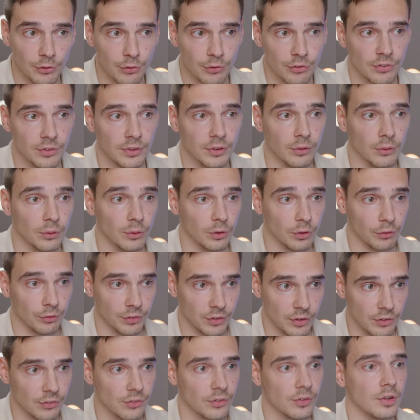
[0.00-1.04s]
to see all of
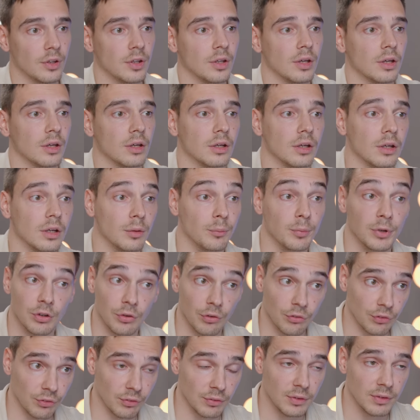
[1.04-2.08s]
these
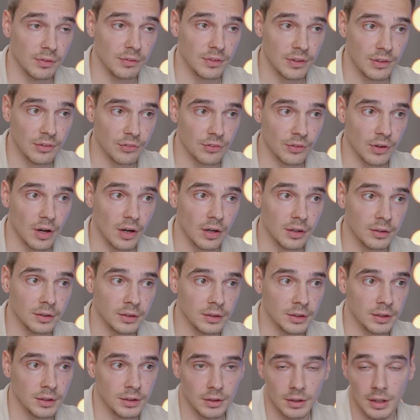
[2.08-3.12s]
because
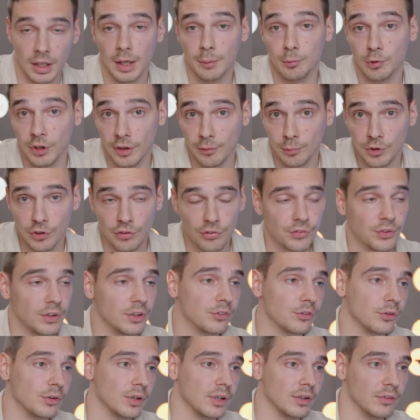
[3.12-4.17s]
I'm an
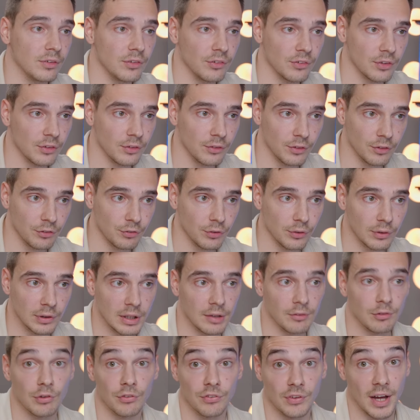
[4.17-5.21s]
administrator and these are the different
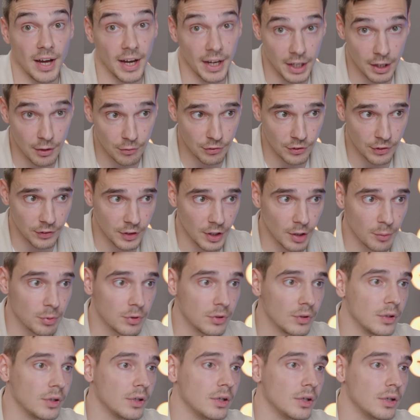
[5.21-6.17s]
levels I have set up.